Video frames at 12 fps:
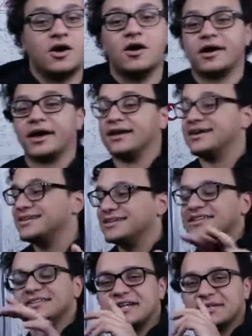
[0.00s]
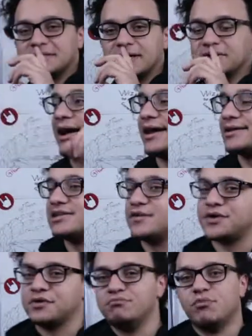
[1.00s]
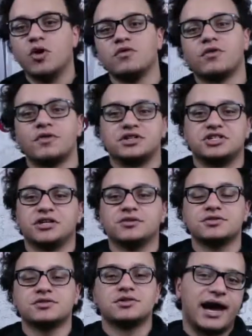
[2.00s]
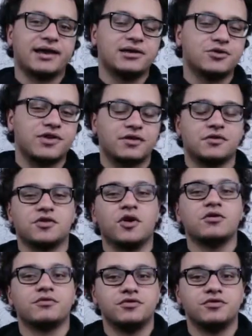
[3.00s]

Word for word: Okay, check this out. I actually went on both of their channels and I looked at the total